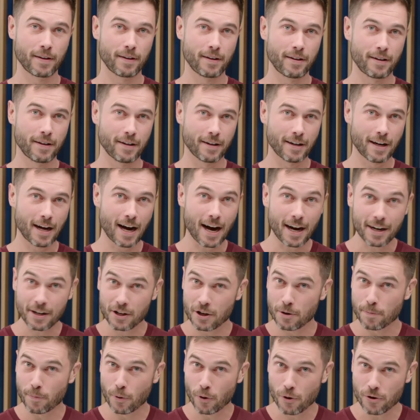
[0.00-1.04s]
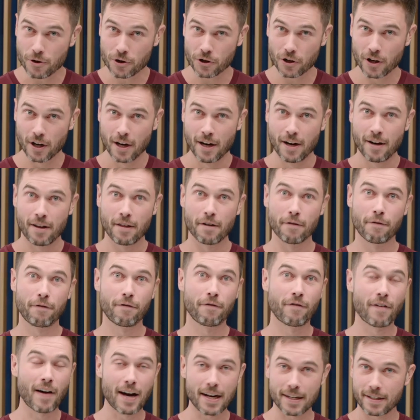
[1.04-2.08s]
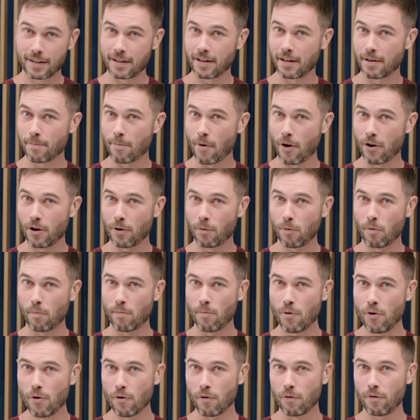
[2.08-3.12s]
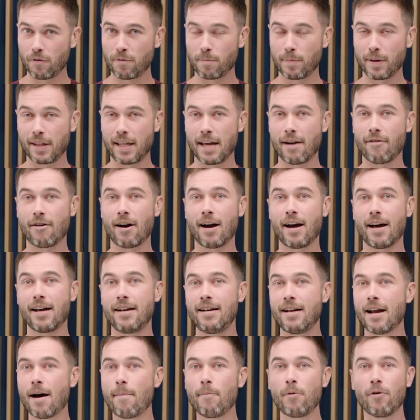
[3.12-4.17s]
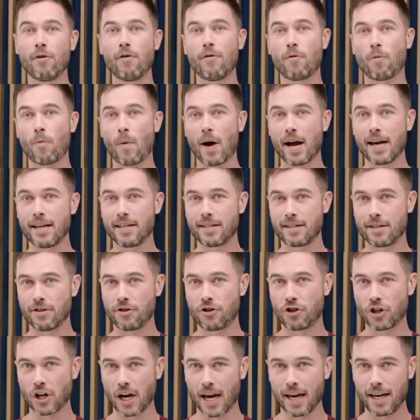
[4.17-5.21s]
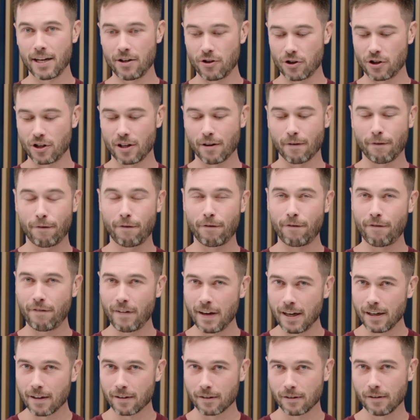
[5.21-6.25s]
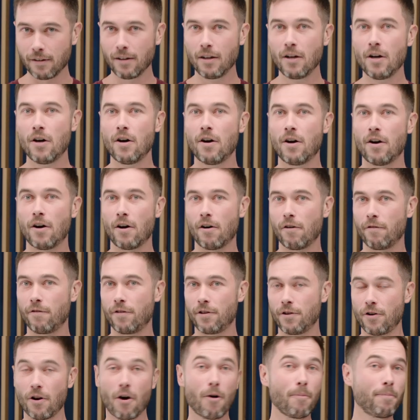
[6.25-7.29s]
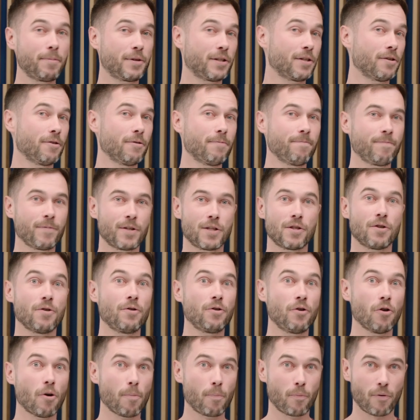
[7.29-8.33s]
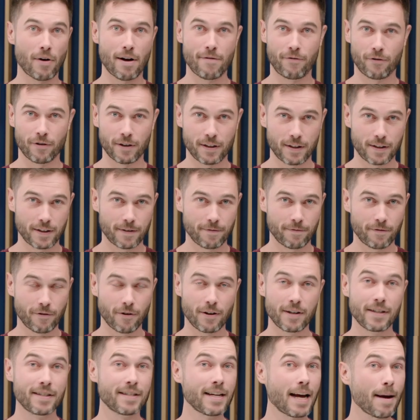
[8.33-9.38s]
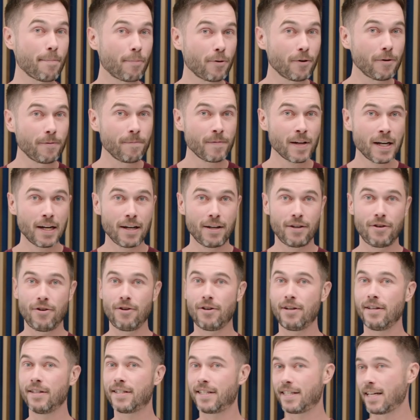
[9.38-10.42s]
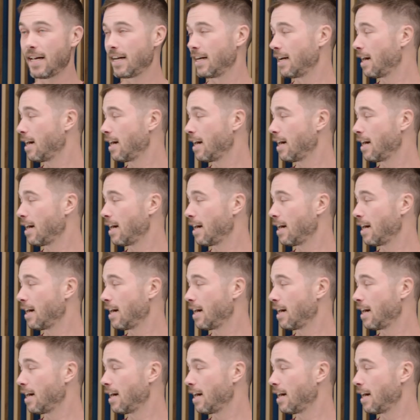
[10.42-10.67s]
The harder you push, the faster the motor will move. But there are a number of ways to change the feel of the knob to suit your preference. For example, you can set it